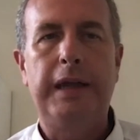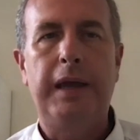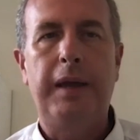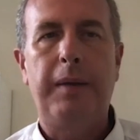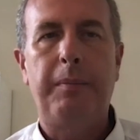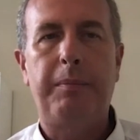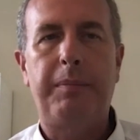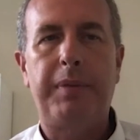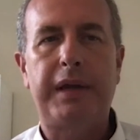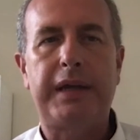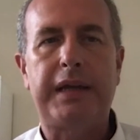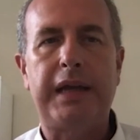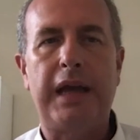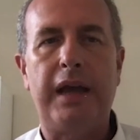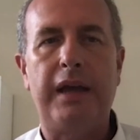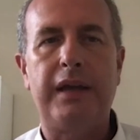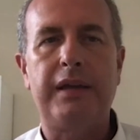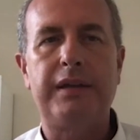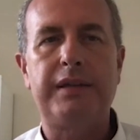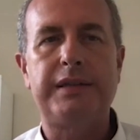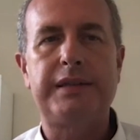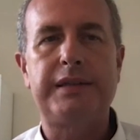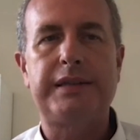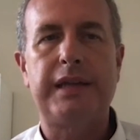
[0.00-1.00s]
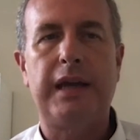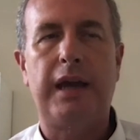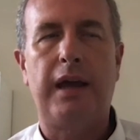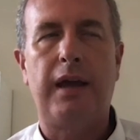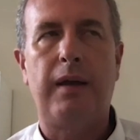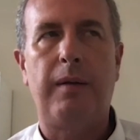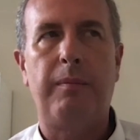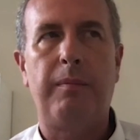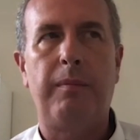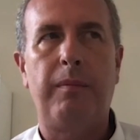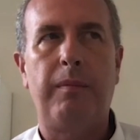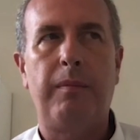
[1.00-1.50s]
Because
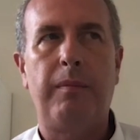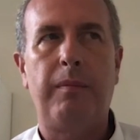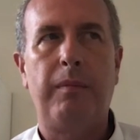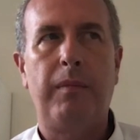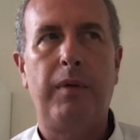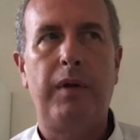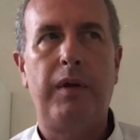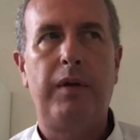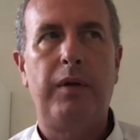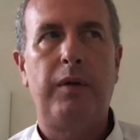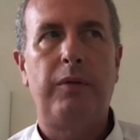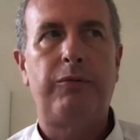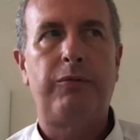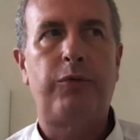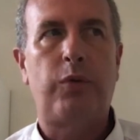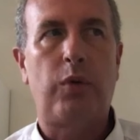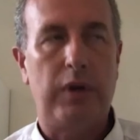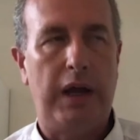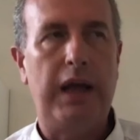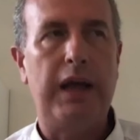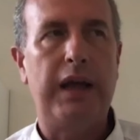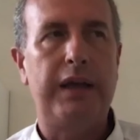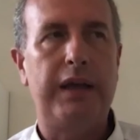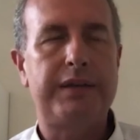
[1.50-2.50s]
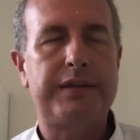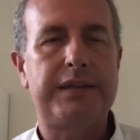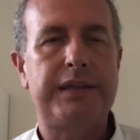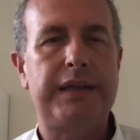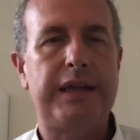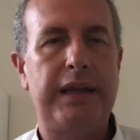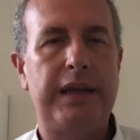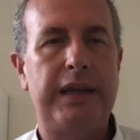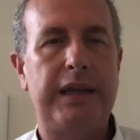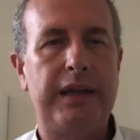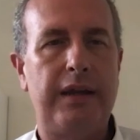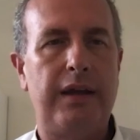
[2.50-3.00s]
for us,
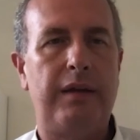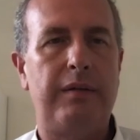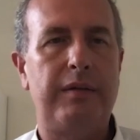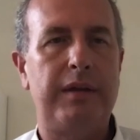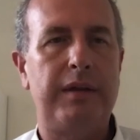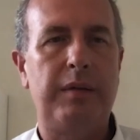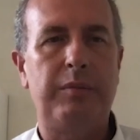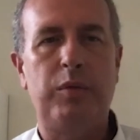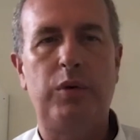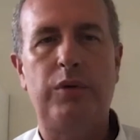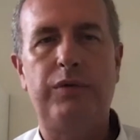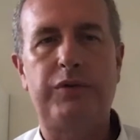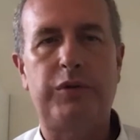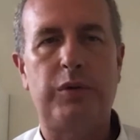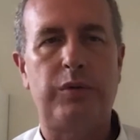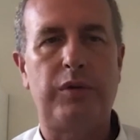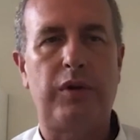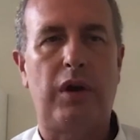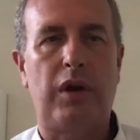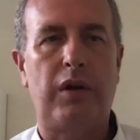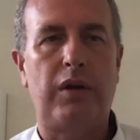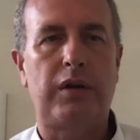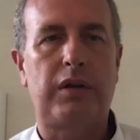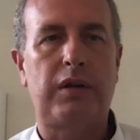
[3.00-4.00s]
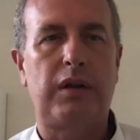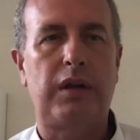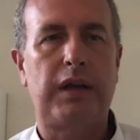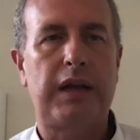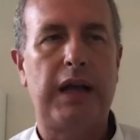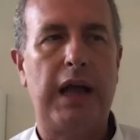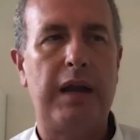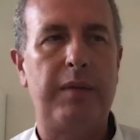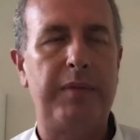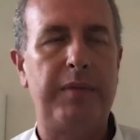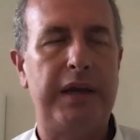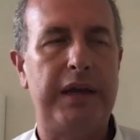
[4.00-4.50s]
in a move to an article
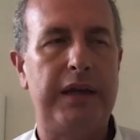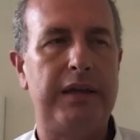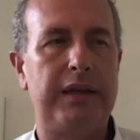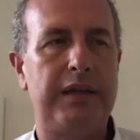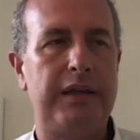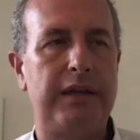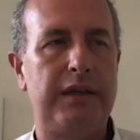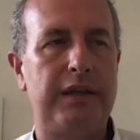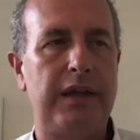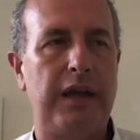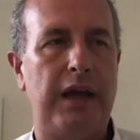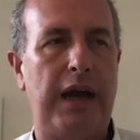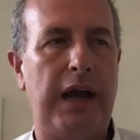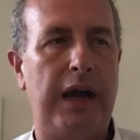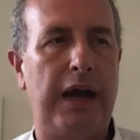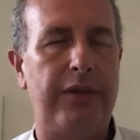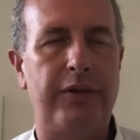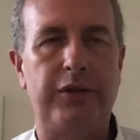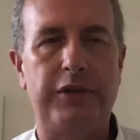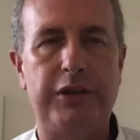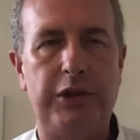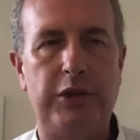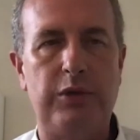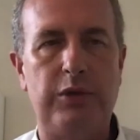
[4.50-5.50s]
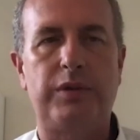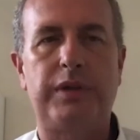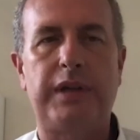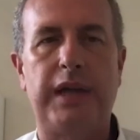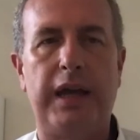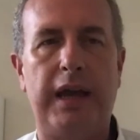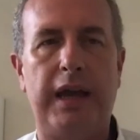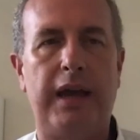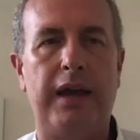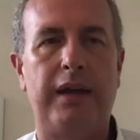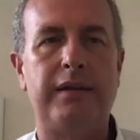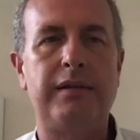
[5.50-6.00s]
economy, either you
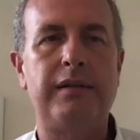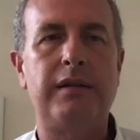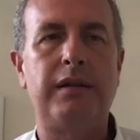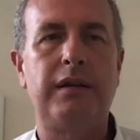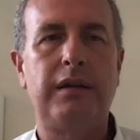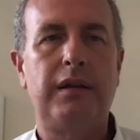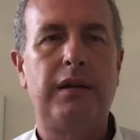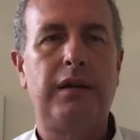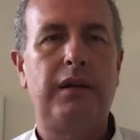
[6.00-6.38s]
can